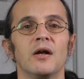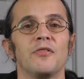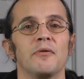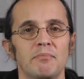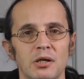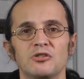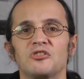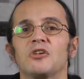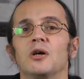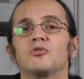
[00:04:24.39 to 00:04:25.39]
the
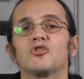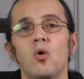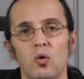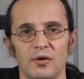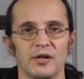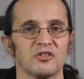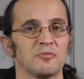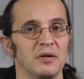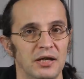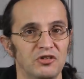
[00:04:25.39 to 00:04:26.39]
most notorious
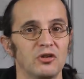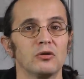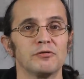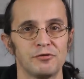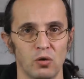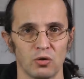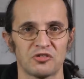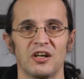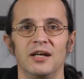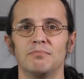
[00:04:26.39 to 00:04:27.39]
political
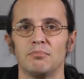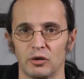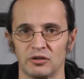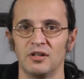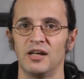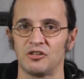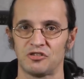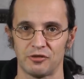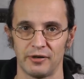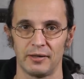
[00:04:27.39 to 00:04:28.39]
force in modern
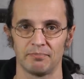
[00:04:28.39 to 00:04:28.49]
history.